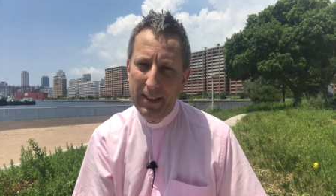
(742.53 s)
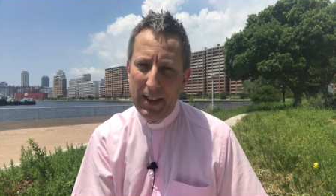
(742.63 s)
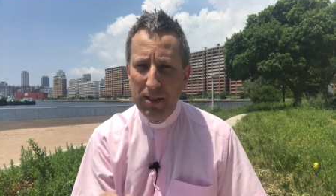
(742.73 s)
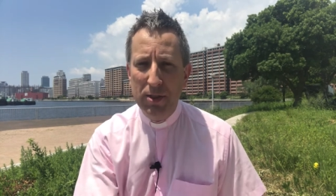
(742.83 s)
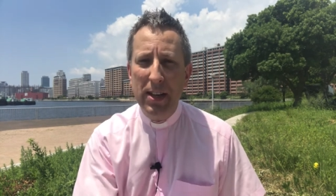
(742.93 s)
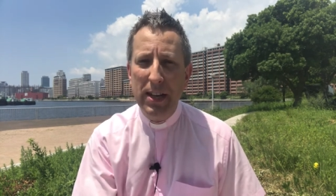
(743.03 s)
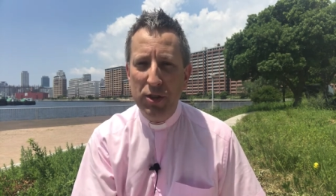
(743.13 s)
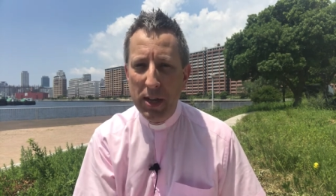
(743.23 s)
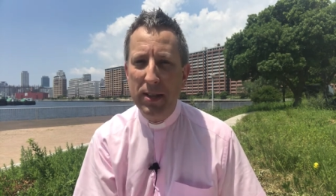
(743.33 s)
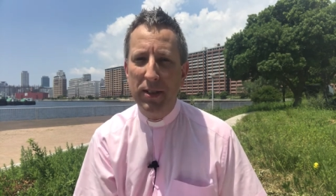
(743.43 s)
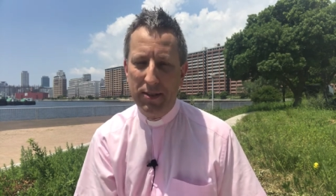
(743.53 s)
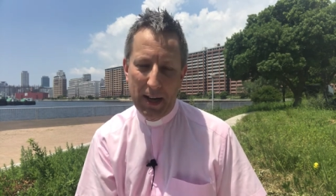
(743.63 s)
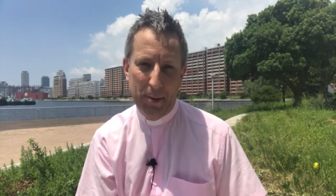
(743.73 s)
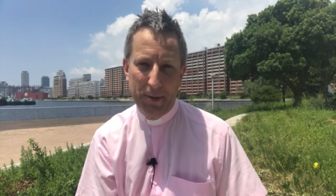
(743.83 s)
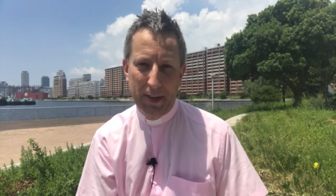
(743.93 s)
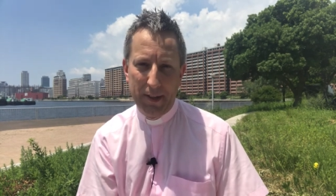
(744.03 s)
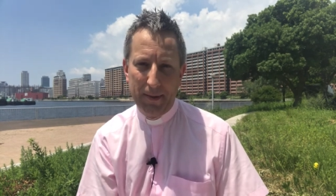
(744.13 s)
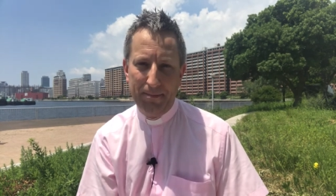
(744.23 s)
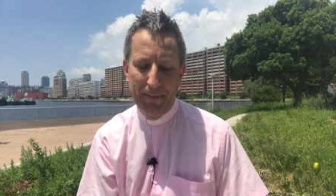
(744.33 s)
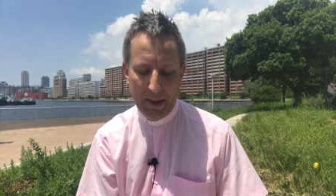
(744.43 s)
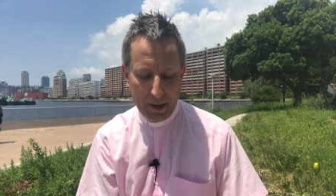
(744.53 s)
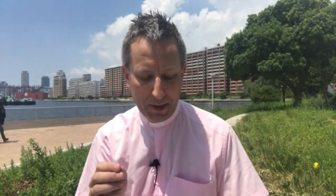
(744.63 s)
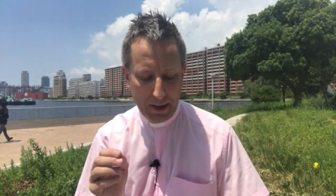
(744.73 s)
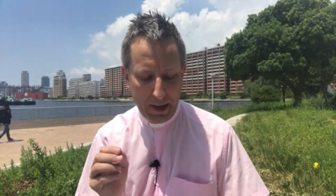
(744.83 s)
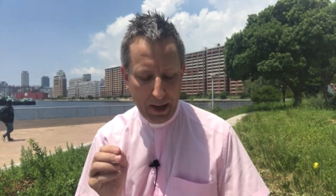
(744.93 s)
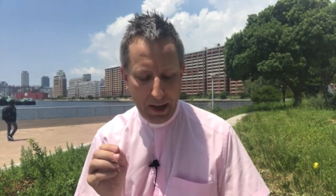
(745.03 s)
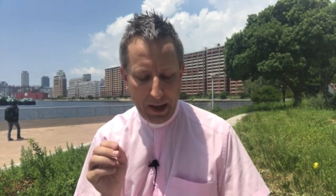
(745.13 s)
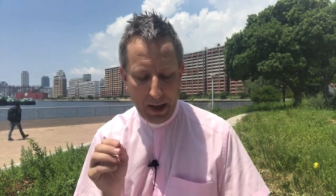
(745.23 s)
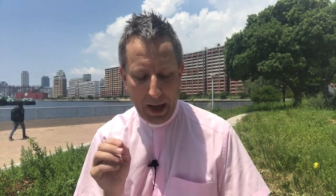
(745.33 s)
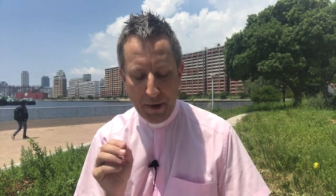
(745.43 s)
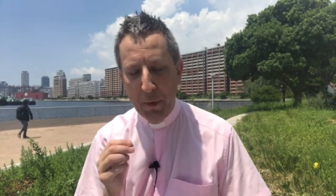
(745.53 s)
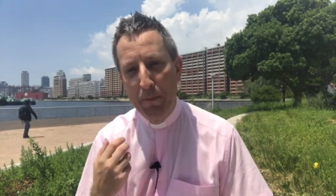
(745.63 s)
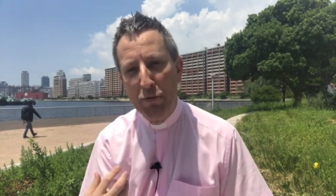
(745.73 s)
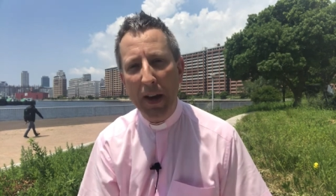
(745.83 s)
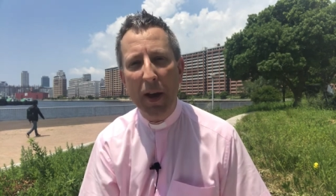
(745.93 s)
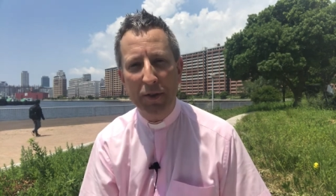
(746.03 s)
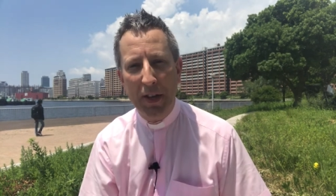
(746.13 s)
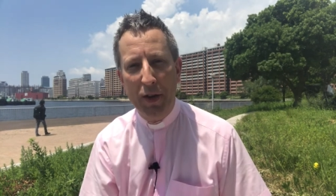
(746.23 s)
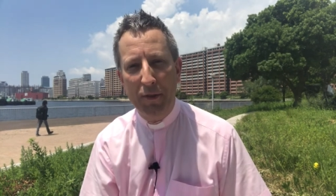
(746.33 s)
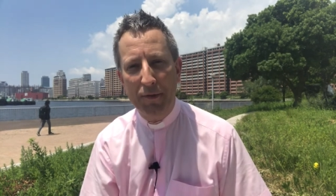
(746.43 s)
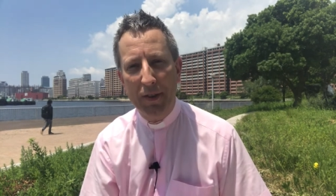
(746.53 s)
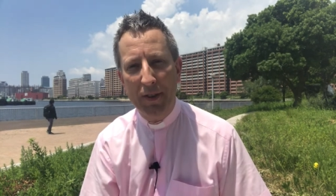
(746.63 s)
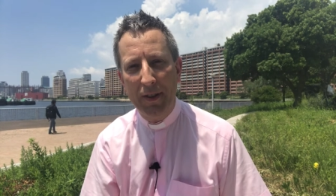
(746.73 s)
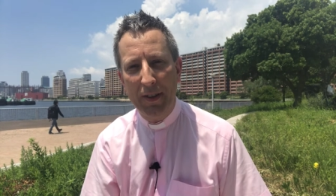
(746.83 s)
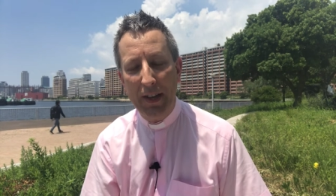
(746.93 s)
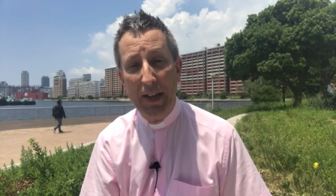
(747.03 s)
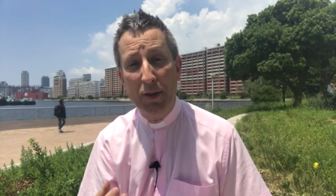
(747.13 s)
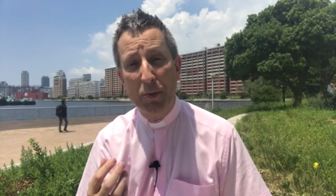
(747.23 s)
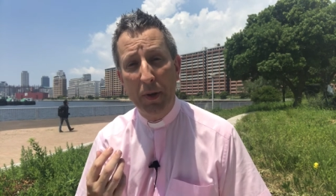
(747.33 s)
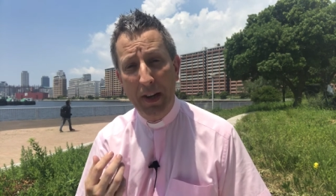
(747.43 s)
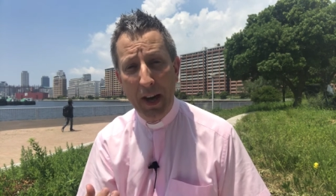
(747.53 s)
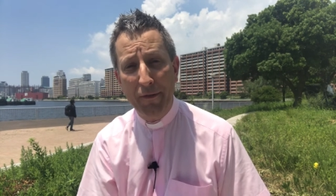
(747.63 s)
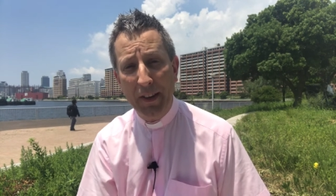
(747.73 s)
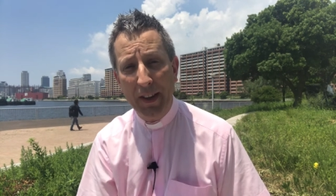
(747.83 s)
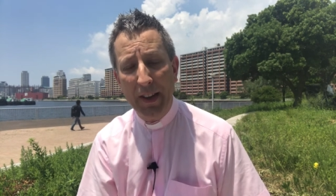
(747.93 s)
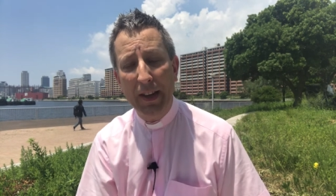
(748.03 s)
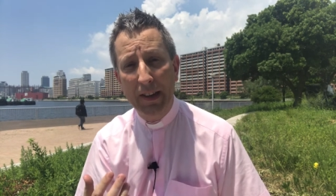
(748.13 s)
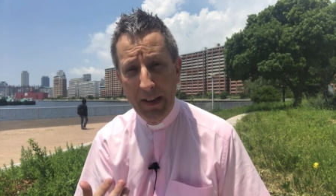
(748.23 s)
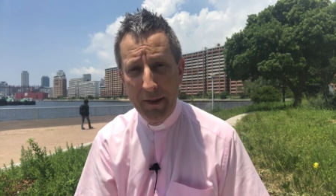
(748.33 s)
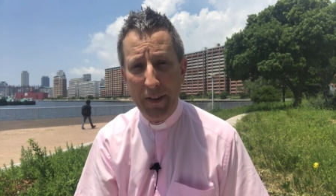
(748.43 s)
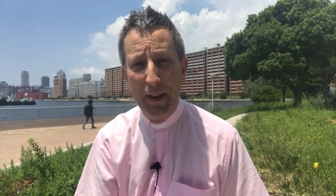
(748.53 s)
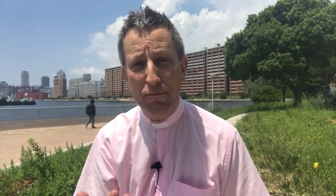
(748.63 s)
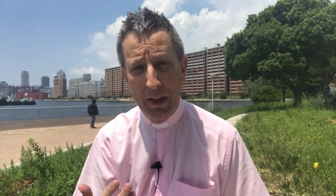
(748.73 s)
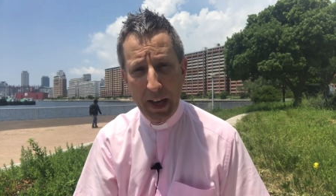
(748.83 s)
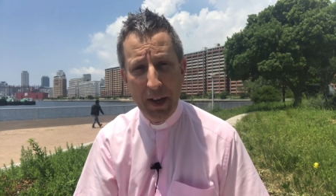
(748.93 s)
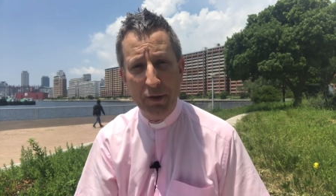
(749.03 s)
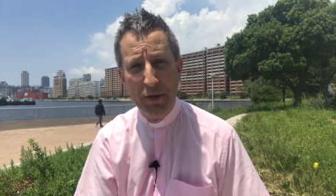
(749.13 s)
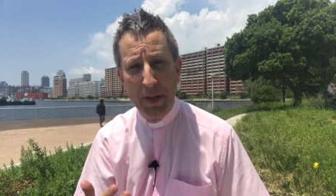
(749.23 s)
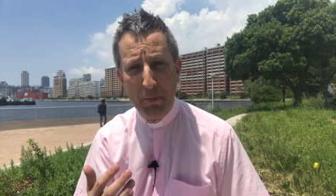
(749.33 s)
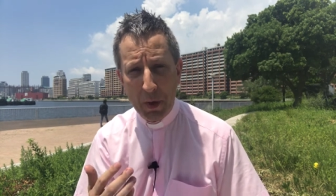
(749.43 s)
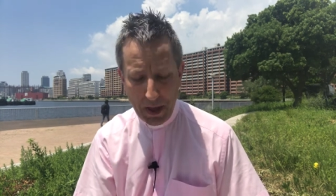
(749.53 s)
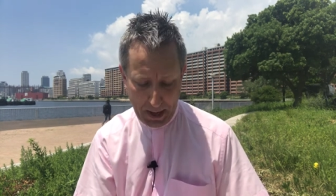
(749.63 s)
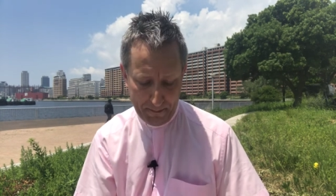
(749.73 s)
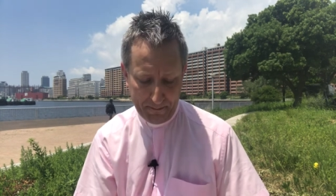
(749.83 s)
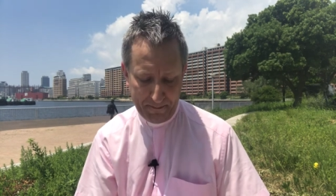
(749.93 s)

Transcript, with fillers: And today Jesus tells us that if we bring ourselves into a loving, living relationship with Him,